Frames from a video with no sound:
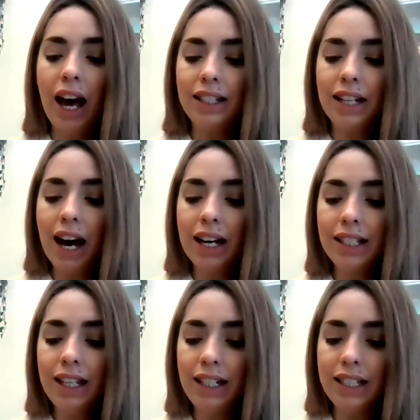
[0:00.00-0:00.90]
And
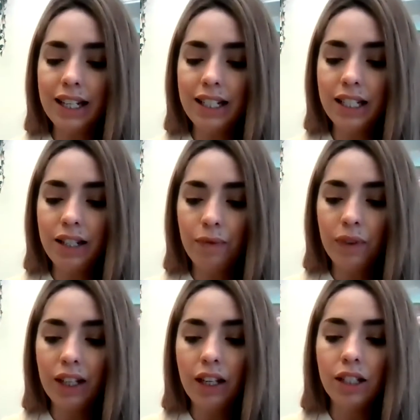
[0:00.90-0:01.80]
as he did
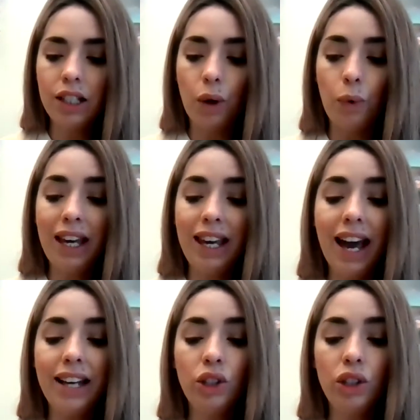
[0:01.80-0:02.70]
so, he
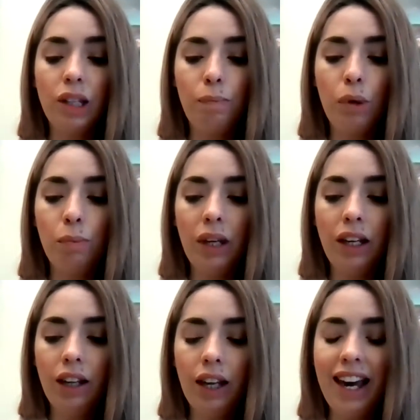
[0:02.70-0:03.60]
heard
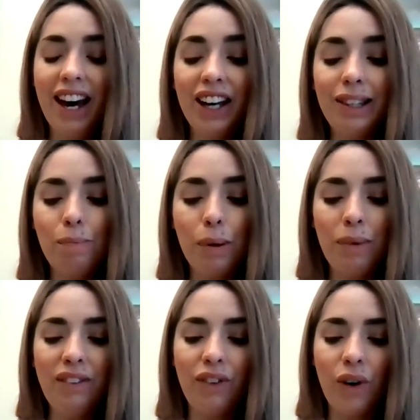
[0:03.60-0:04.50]
the booming